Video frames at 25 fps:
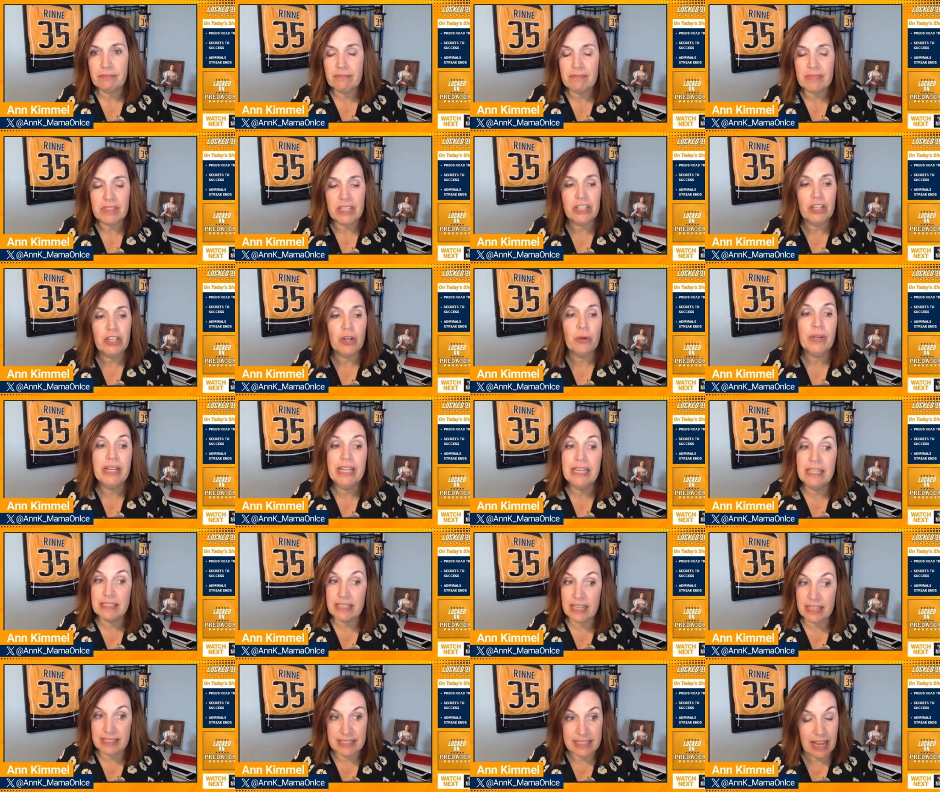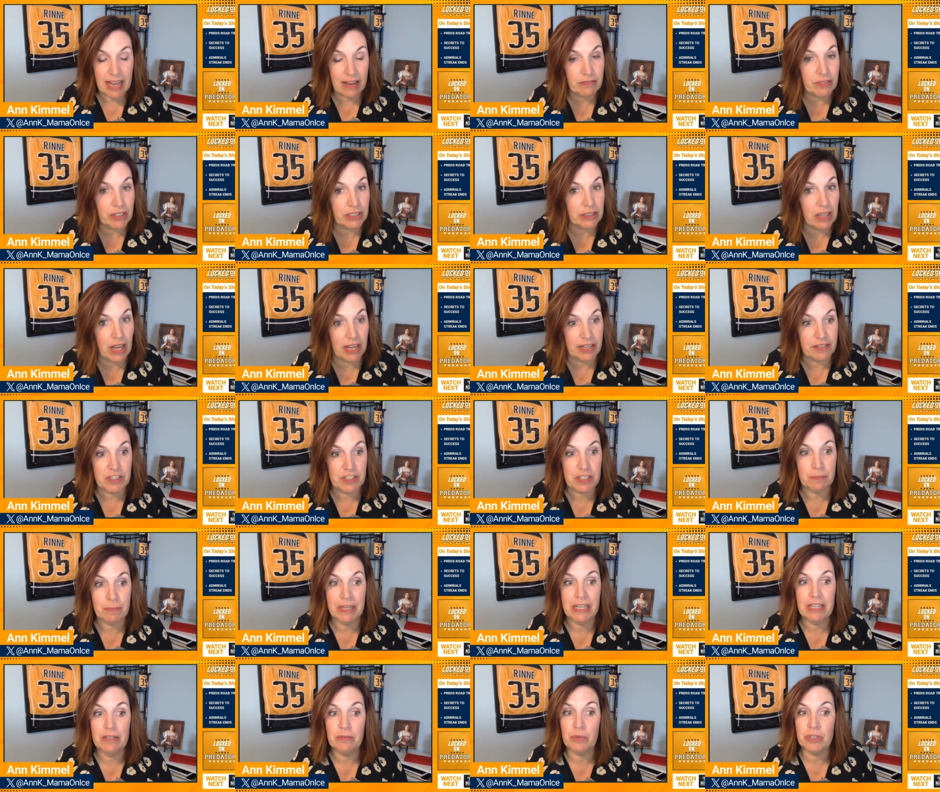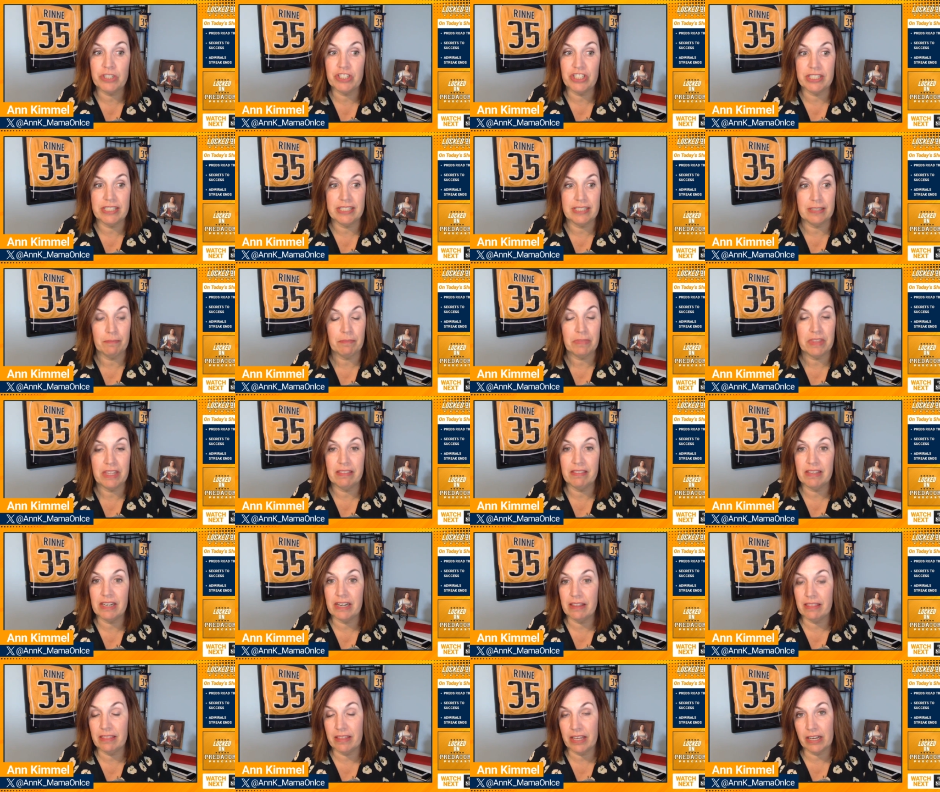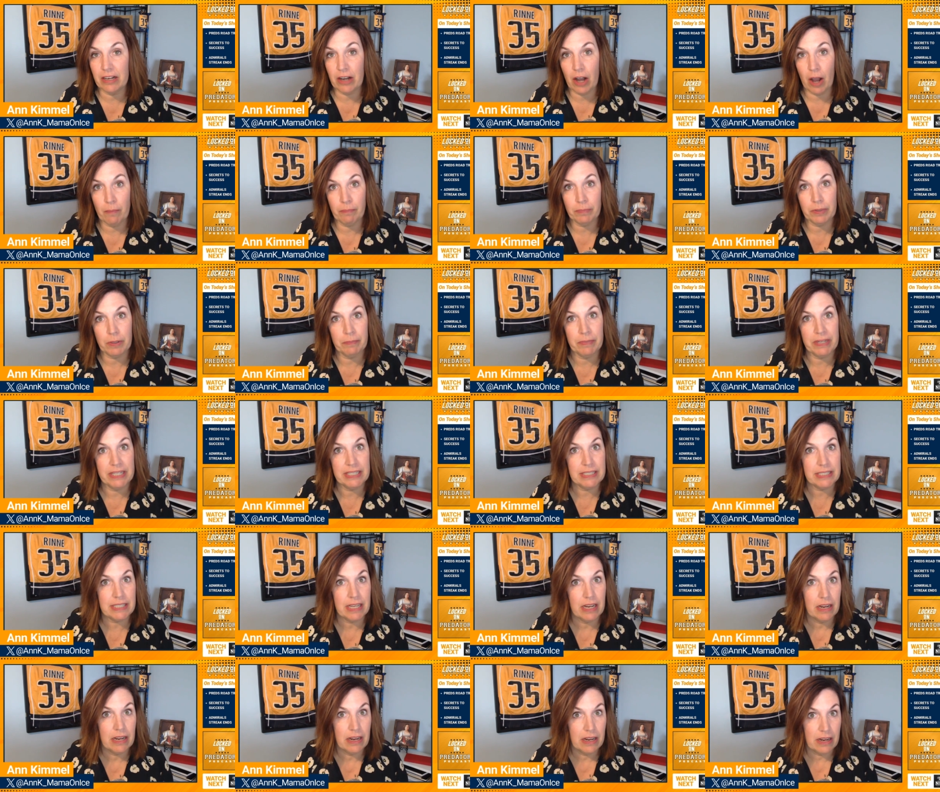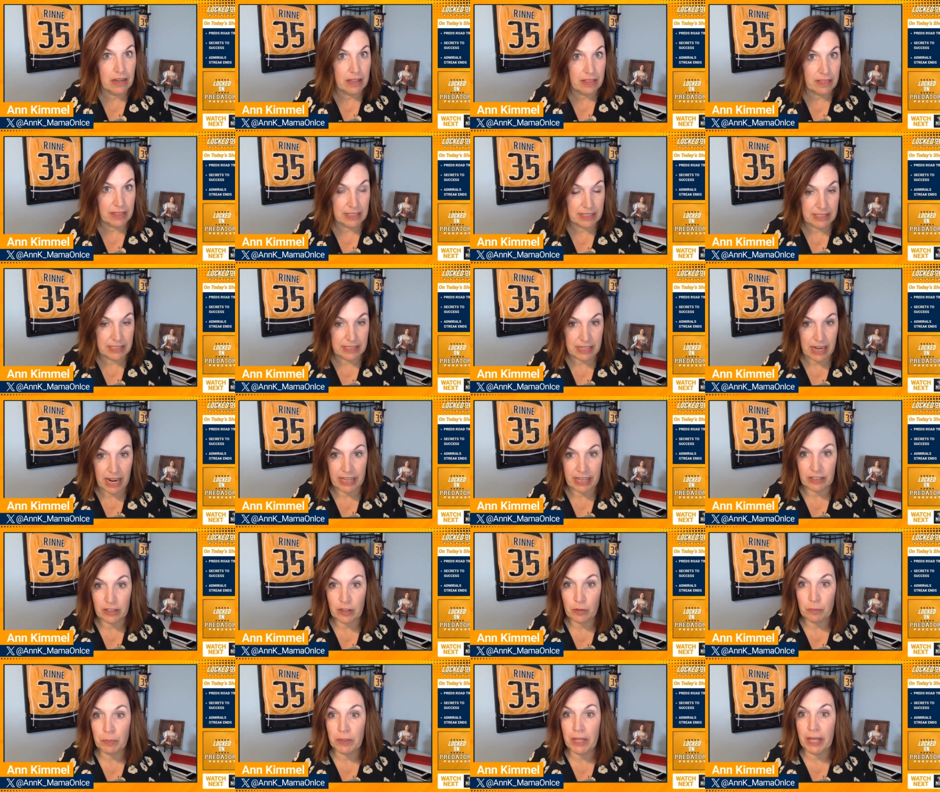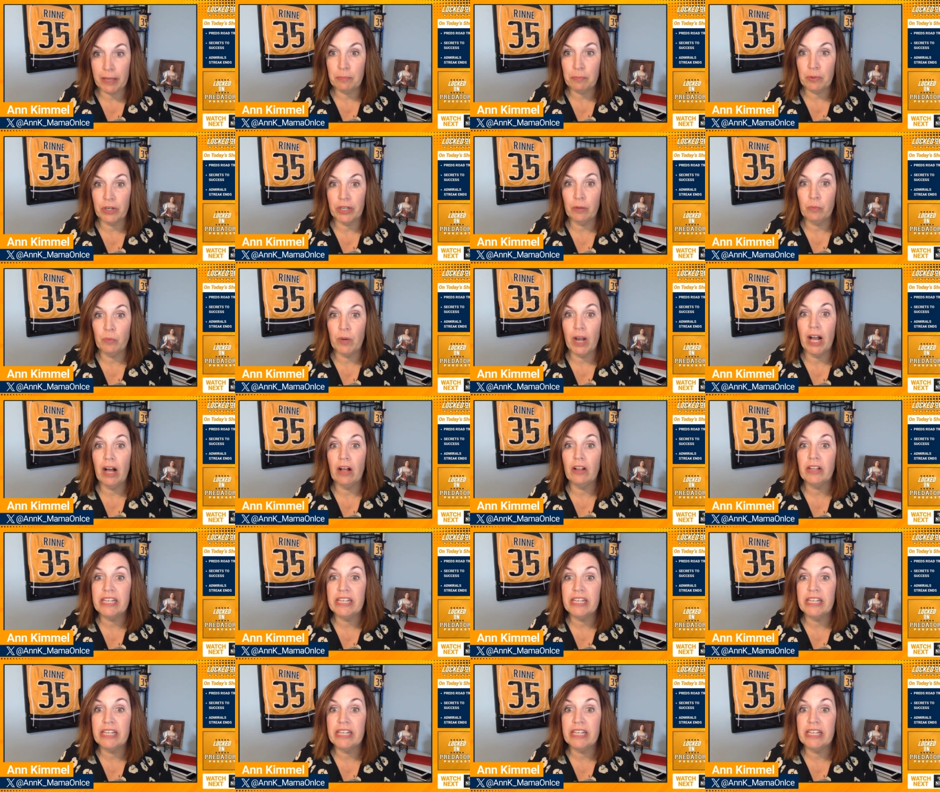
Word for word: you know, he does have a lot of speed, which is something that I think complements this style of play pretty well.